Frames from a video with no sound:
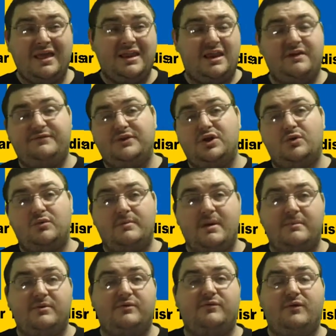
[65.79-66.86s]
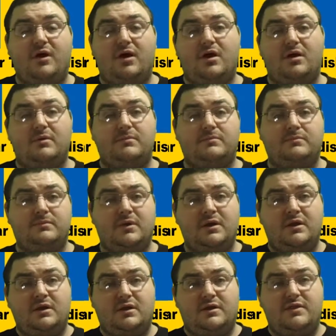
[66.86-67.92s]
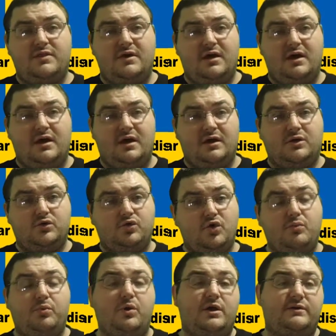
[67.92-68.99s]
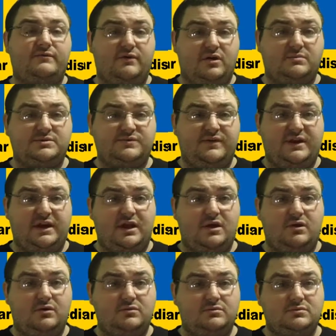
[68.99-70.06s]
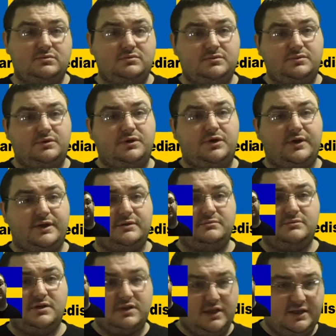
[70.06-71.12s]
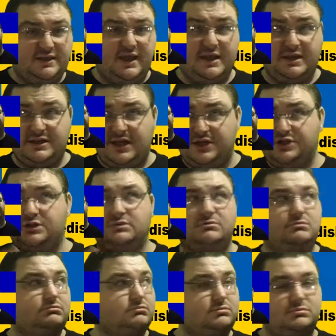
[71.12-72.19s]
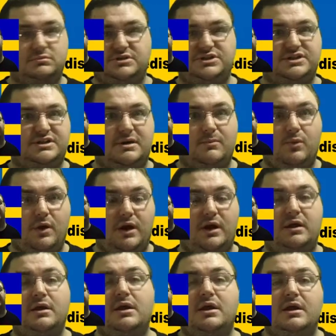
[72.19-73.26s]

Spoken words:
Now, if you don't remember from the Group 1 Verbs video, you can click the annotation somewhere.